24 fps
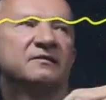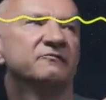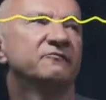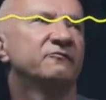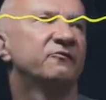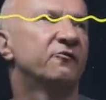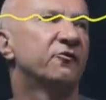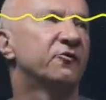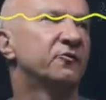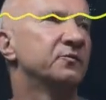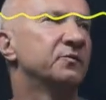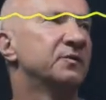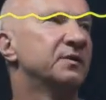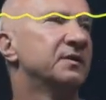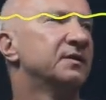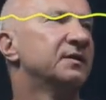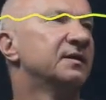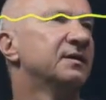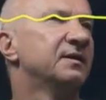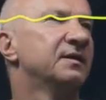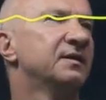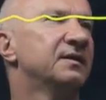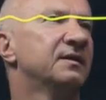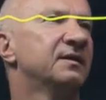form
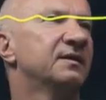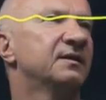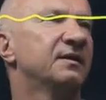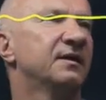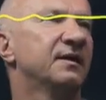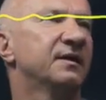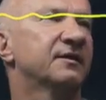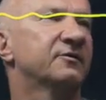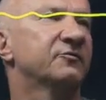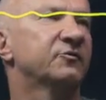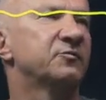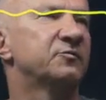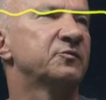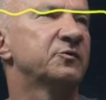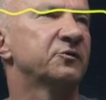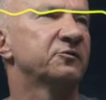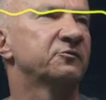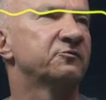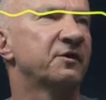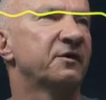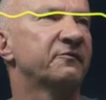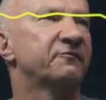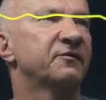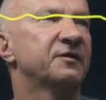a
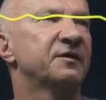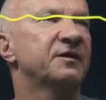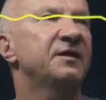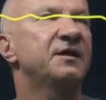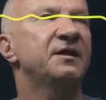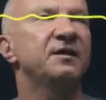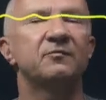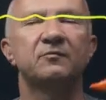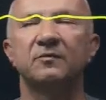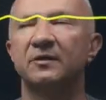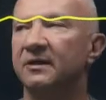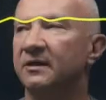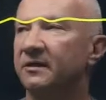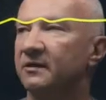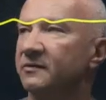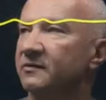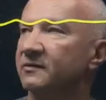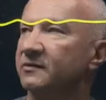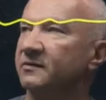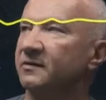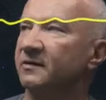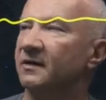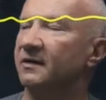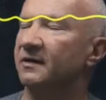cryptographic key,
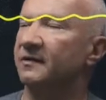because